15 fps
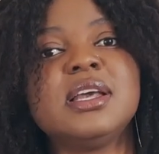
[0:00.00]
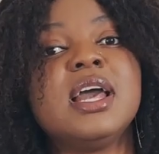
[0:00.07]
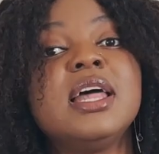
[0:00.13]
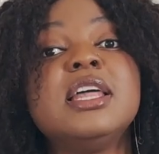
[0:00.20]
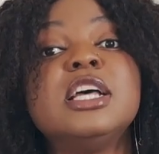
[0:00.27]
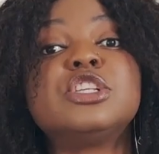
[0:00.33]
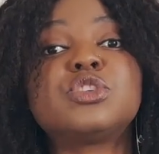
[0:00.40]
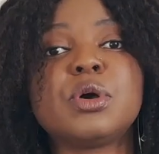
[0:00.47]

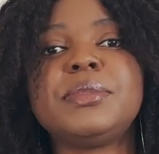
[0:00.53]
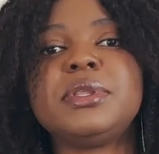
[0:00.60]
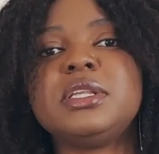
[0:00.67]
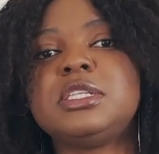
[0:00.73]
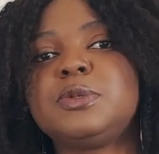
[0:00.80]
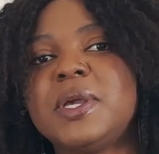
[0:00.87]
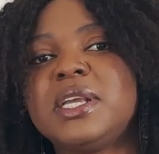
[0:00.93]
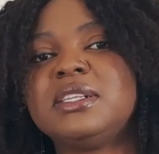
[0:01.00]
There are so many
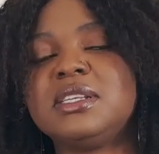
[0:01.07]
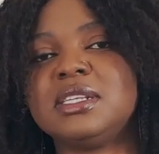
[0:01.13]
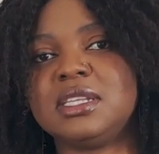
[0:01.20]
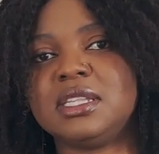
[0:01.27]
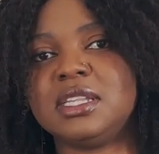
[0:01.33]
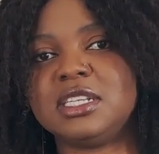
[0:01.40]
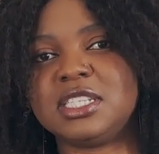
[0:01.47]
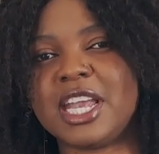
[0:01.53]
spaces in
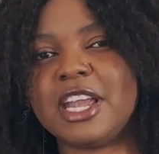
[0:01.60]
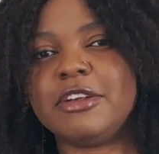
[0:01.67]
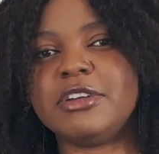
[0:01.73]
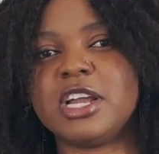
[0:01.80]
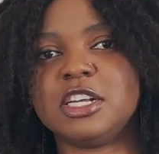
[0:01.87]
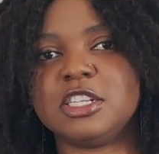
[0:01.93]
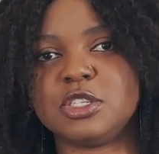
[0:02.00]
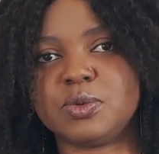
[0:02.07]
this area
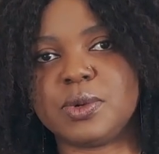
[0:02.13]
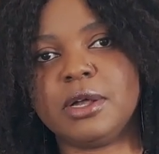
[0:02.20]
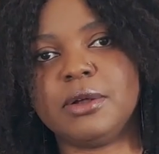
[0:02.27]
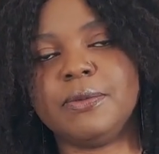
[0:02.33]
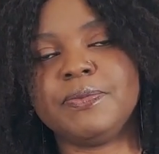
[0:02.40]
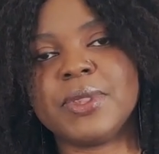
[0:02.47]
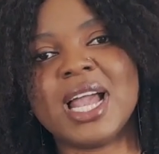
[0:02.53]
as well.